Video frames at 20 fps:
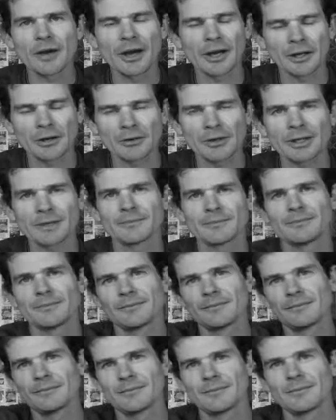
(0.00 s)
I agree.
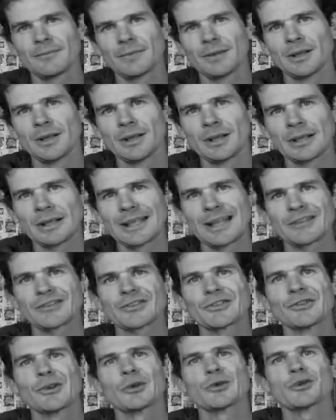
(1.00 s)
Let's
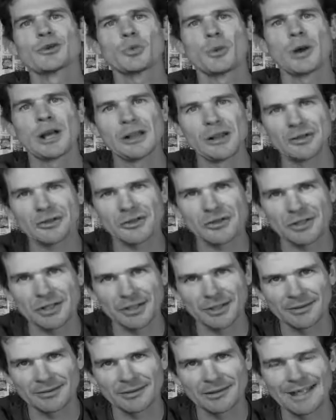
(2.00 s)
just not dwell on
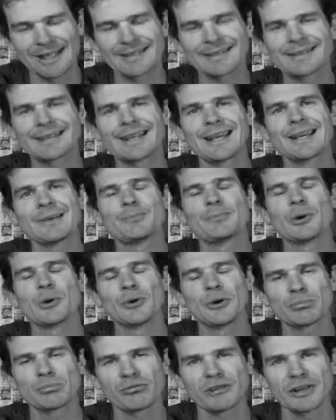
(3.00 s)
shit. Let's get
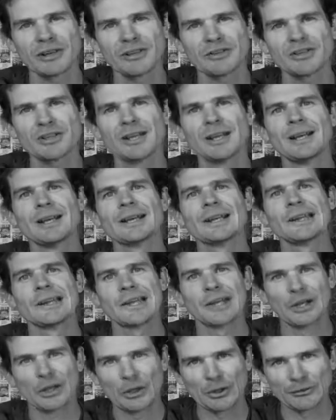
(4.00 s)
build a bridge
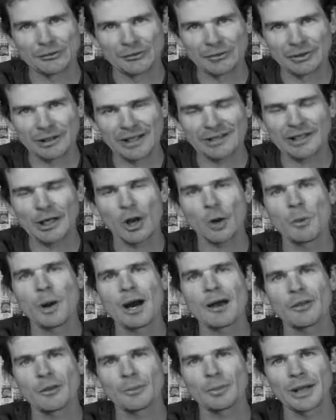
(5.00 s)
and get over it. Let's help
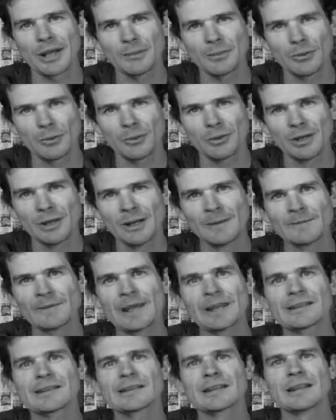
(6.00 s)
other people.
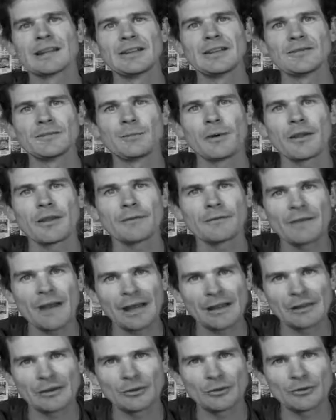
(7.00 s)
Let's live by the
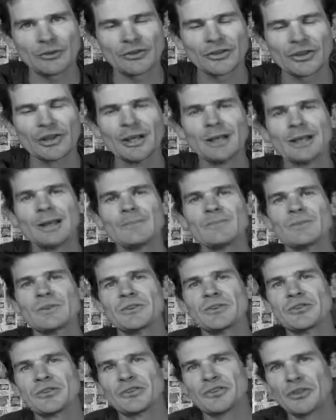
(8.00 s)
values
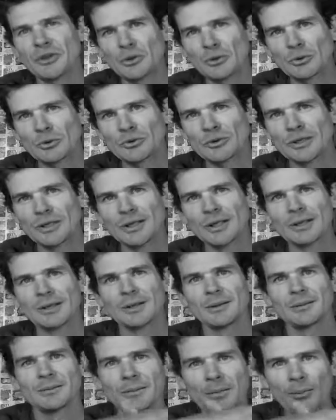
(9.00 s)
instilled
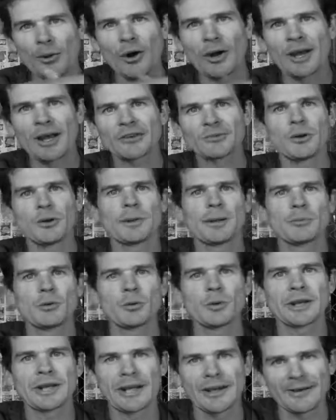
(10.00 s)
upon us by
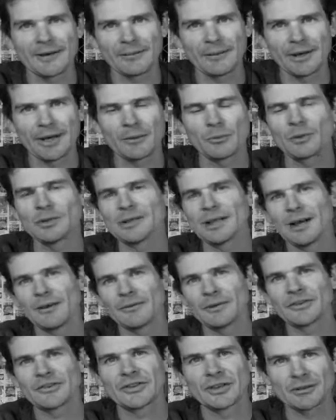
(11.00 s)
people we cared about and we
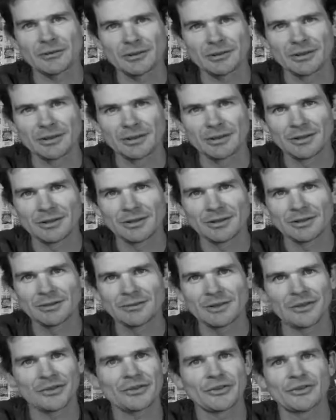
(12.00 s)
loved, etc.
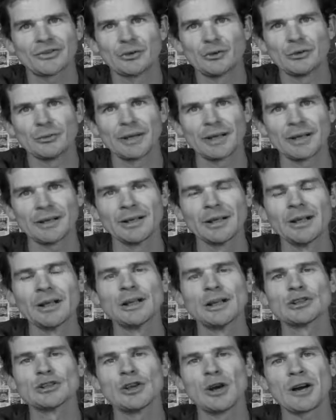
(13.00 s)
Let's just do it, man.
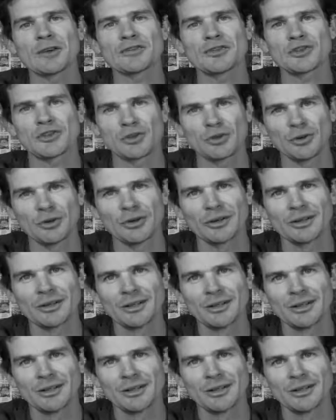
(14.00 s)
Life's short.